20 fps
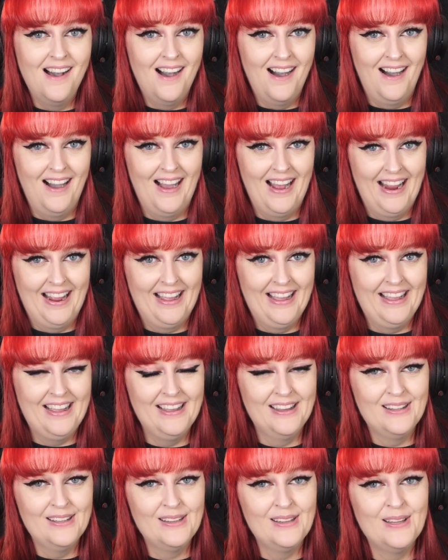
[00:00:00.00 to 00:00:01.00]
Hi, hey,
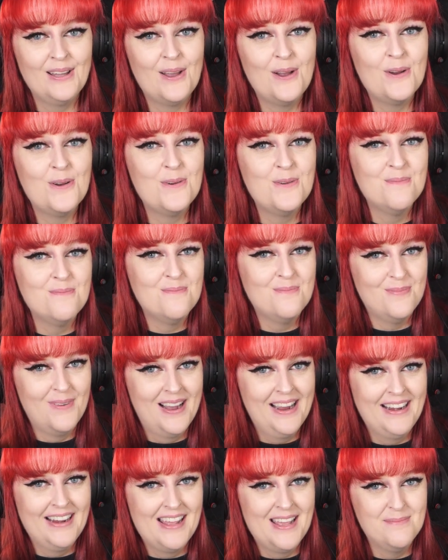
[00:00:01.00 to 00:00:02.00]
hello,
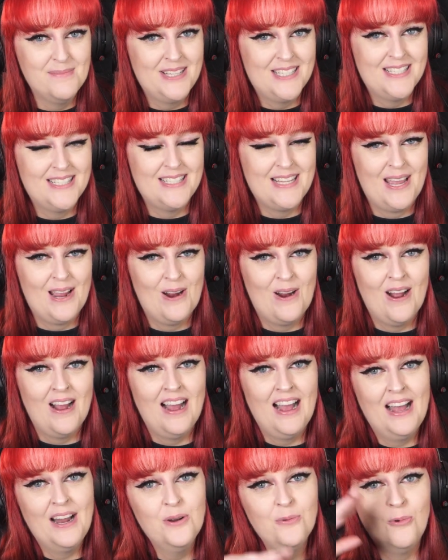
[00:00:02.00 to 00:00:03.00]
my name is
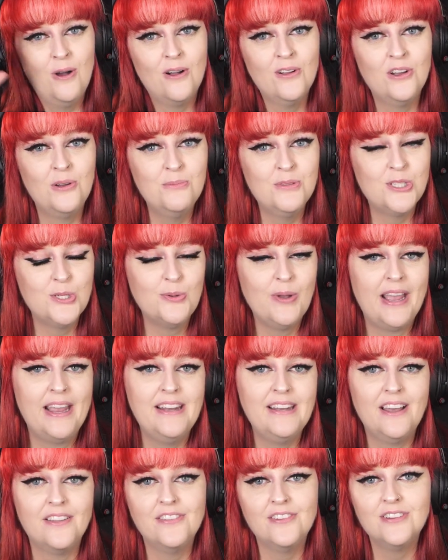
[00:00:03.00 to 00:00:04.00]
Sarah and welcome to
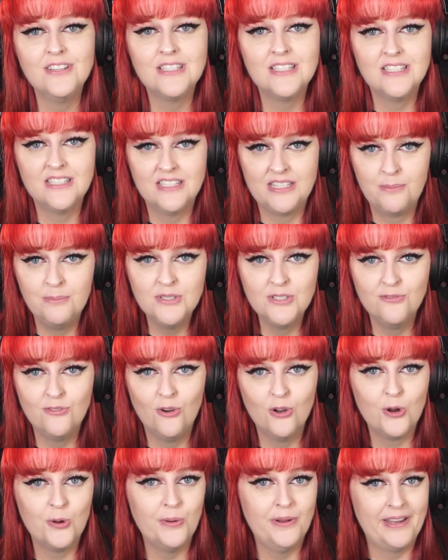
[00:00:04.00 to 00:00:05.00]
another Sims
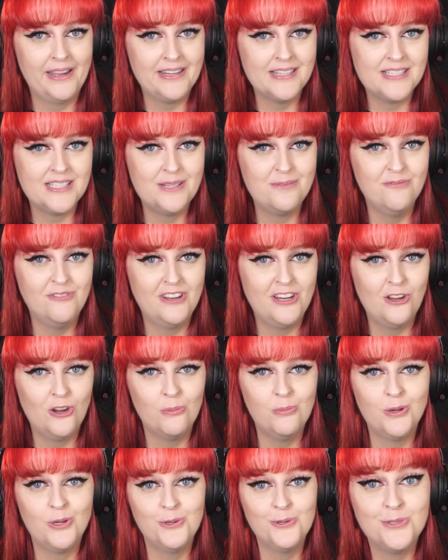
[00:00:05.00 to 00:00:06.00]
4 Create a Sim video
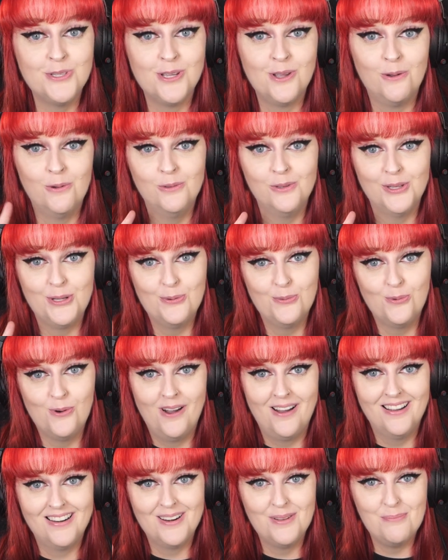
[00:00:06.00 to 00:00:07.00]
but using only
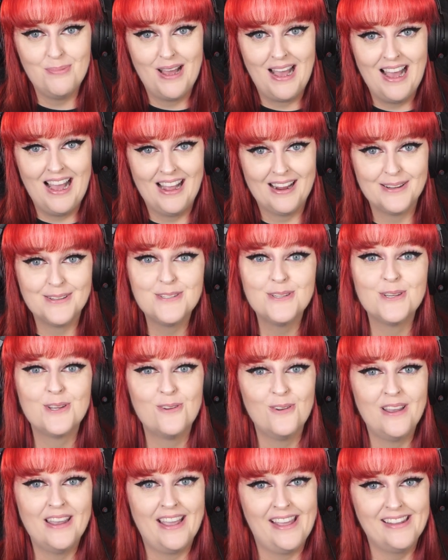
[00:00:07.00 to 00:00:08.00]
one pack to
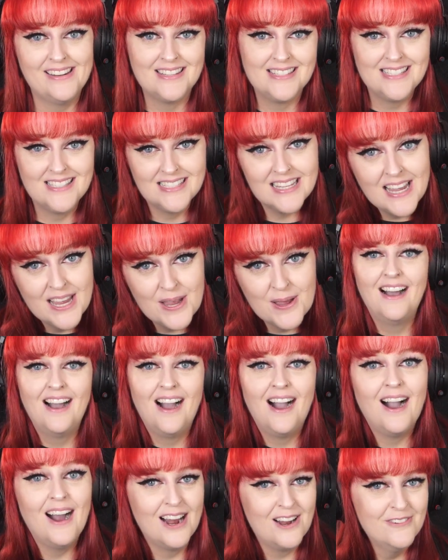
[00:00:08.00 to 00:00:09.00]
create a
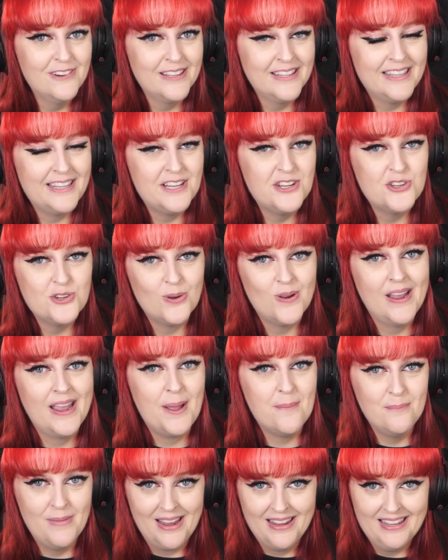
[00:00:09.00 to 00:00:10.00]
sim. I really enjoy
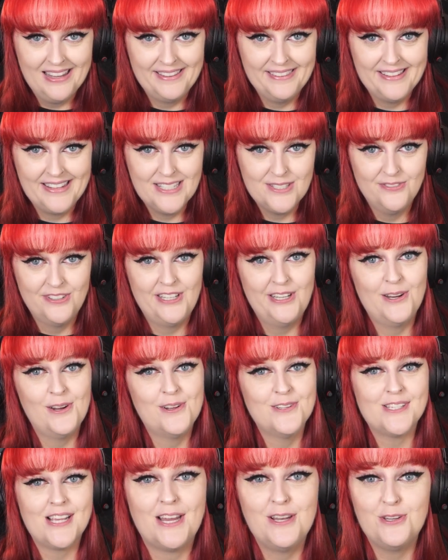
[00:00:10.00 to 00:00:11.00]
making these
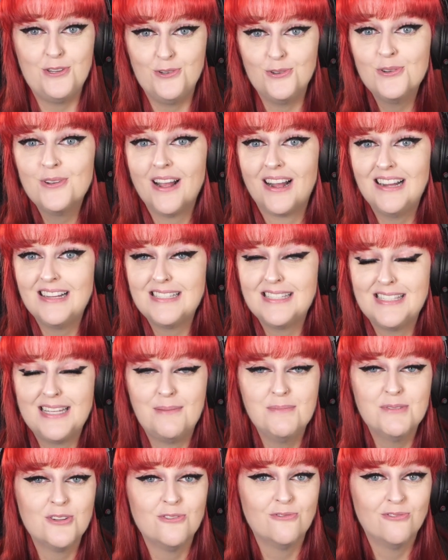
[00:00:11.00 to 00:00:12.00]
videos and you guys
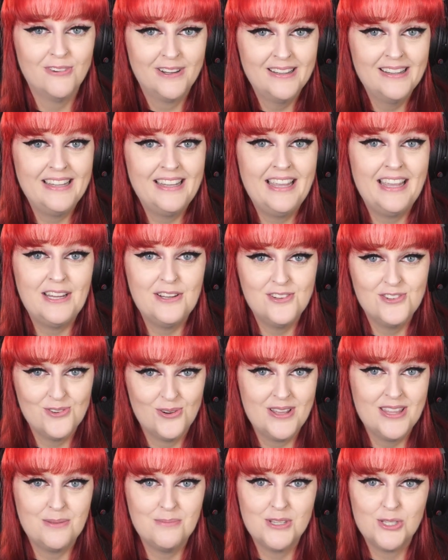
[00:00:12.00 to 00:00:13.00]
seem to really
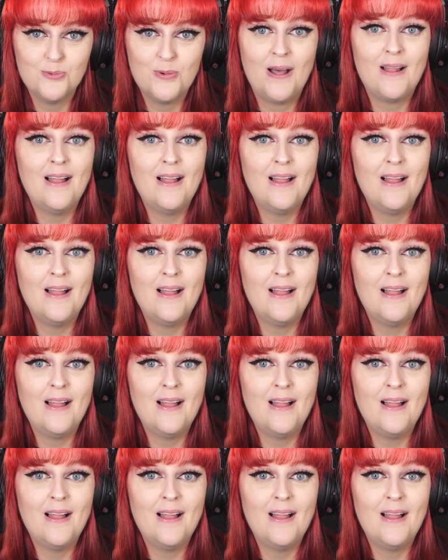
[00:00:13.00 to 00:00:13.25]
enjoy them as well.